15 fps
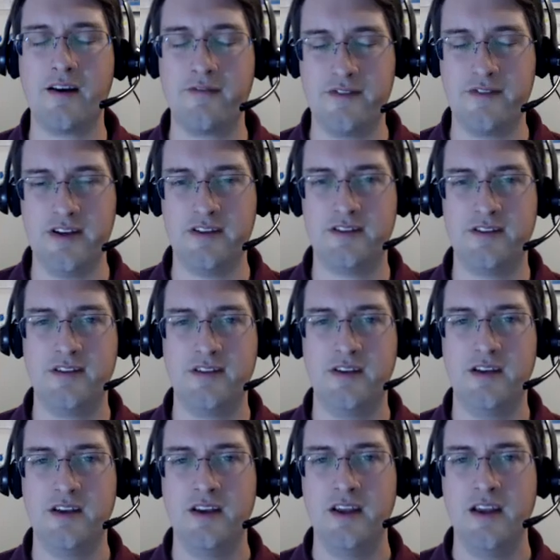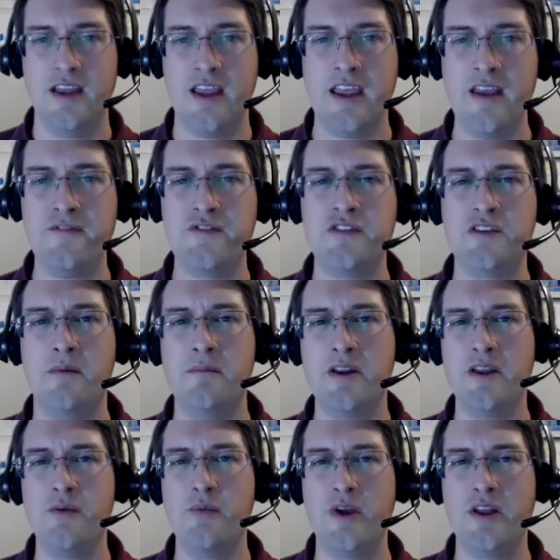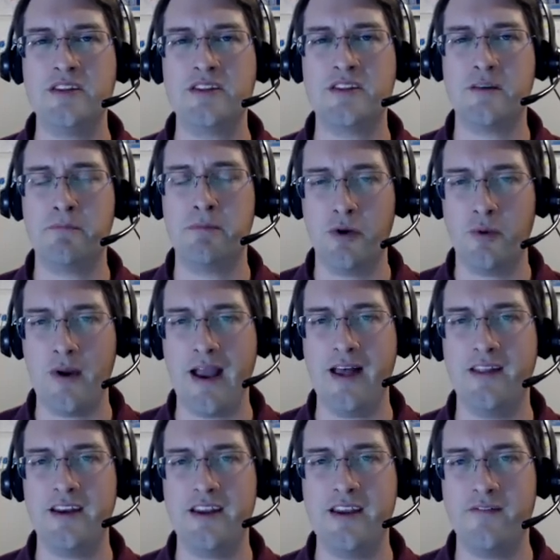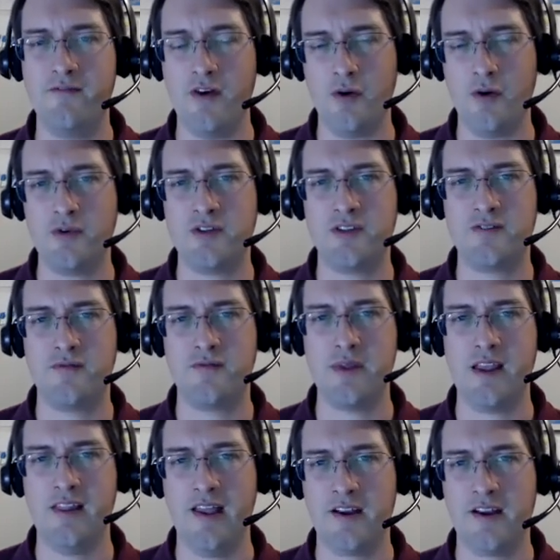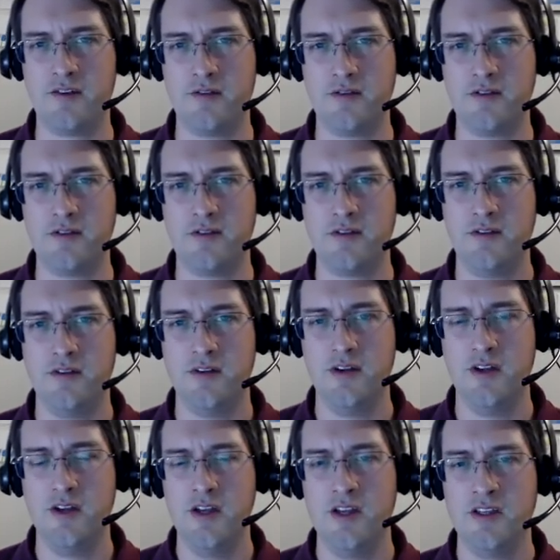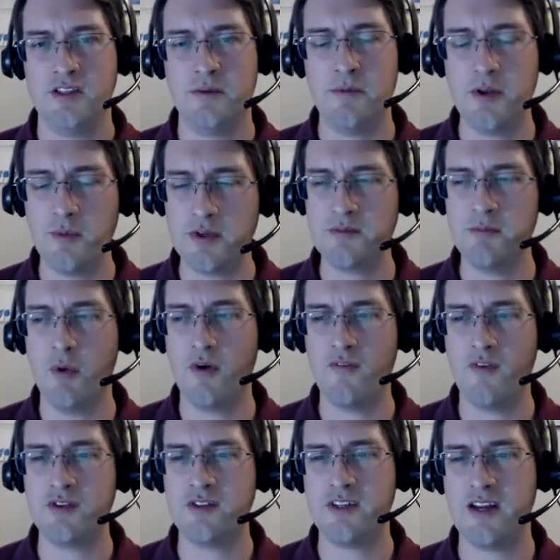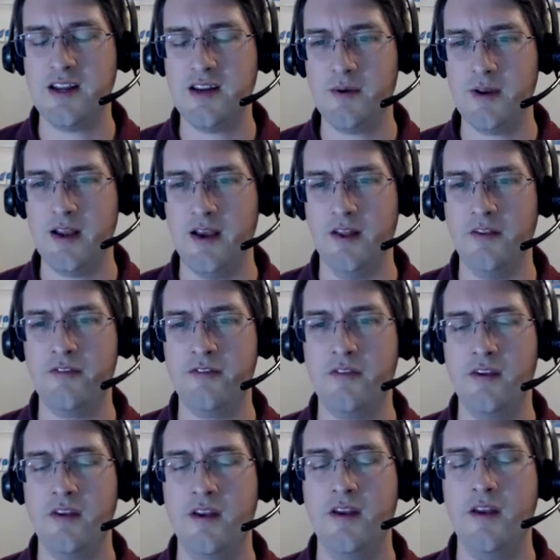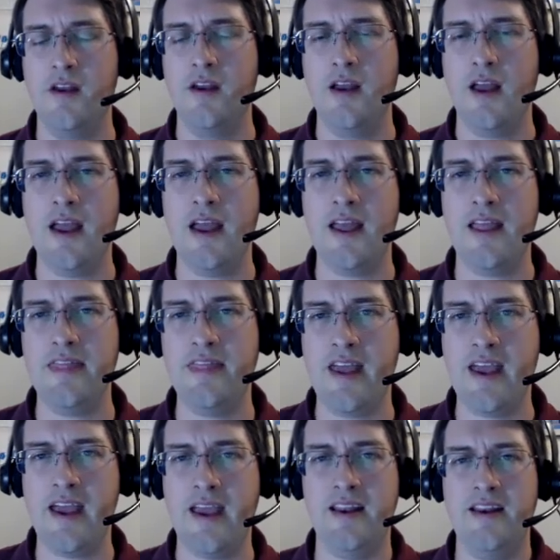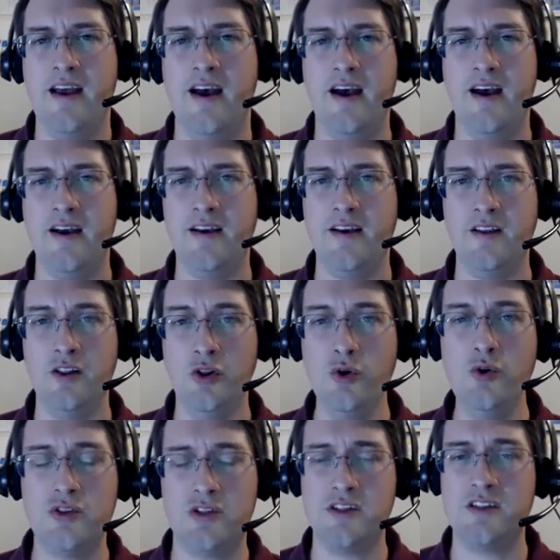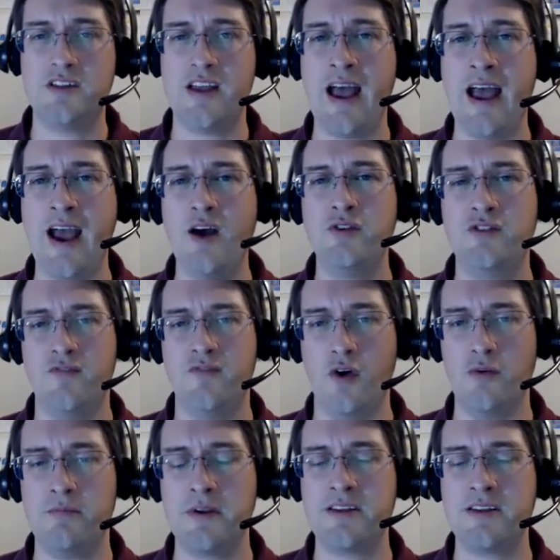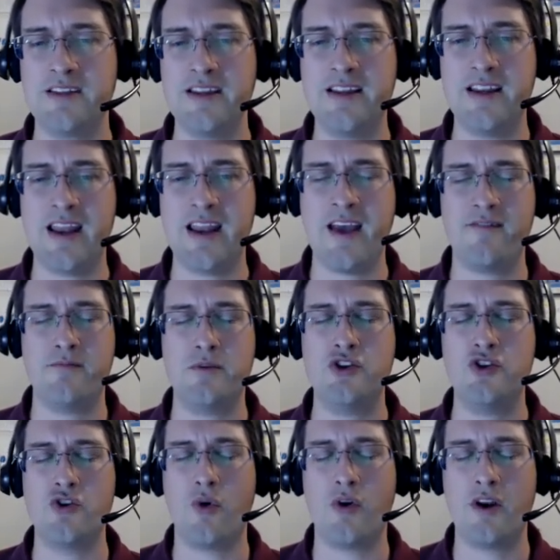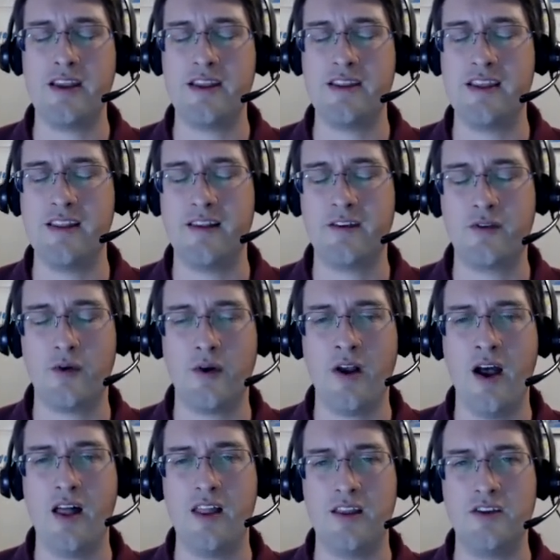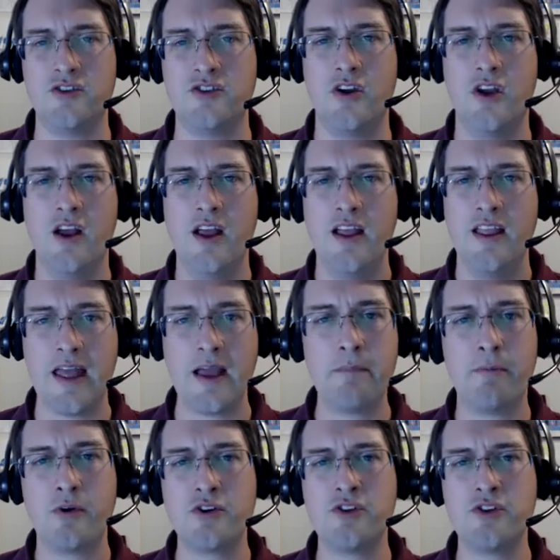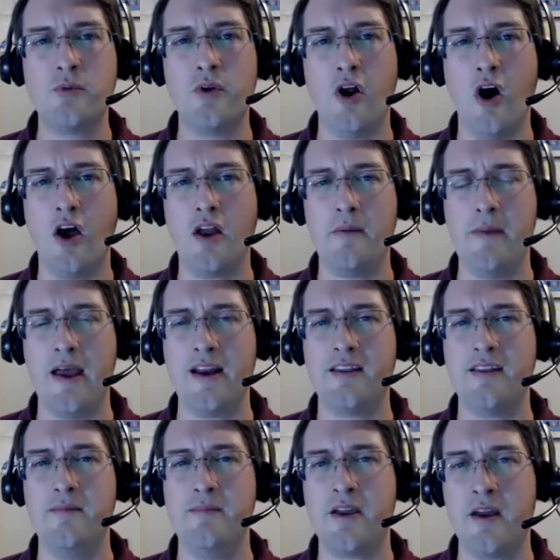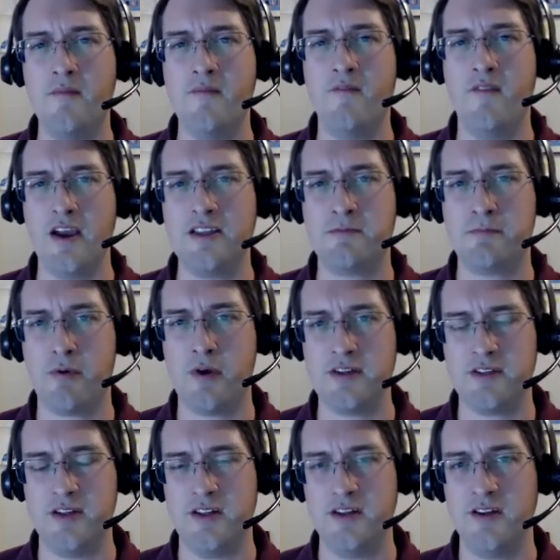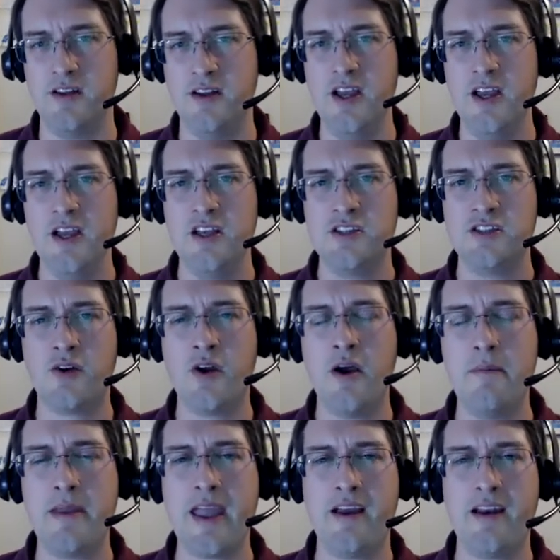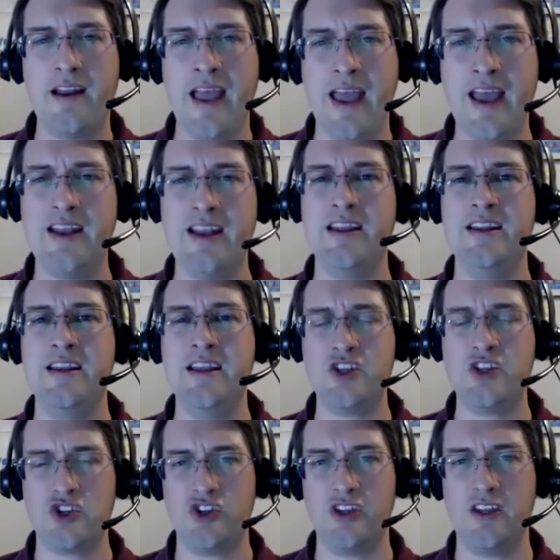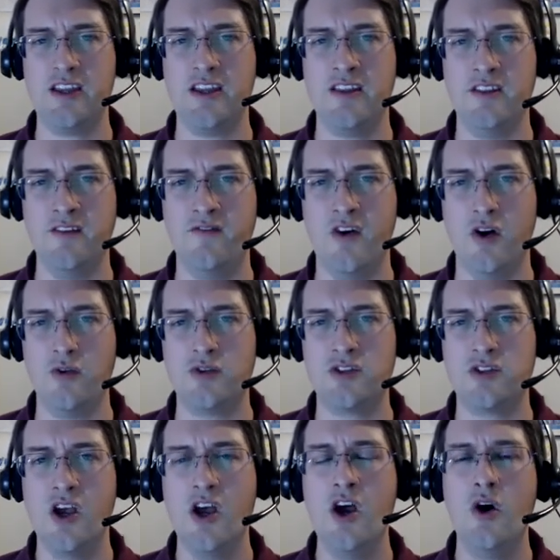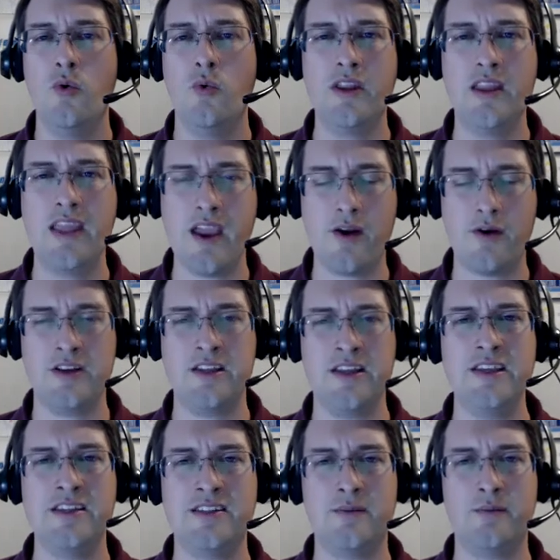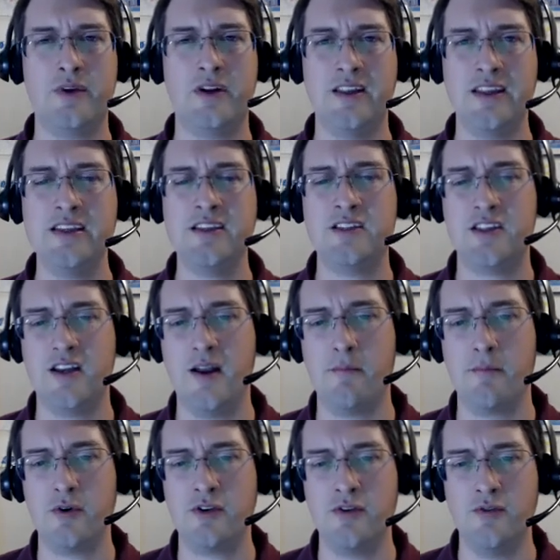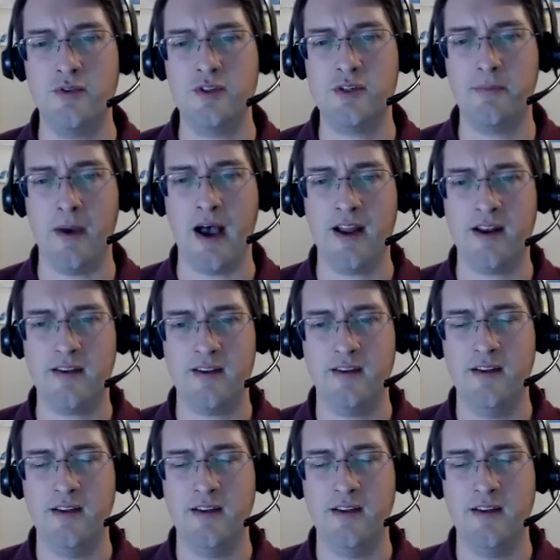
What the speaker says: of this, if somebody wins a plurality of votes from the electors, somebody wins more votes than anyone else, and then loses a House vote because they didn't have a majority in the Electoral College, that person would automatically become vice president. So coming out ahead initially in the votes would guarantee someone at least the number two spot.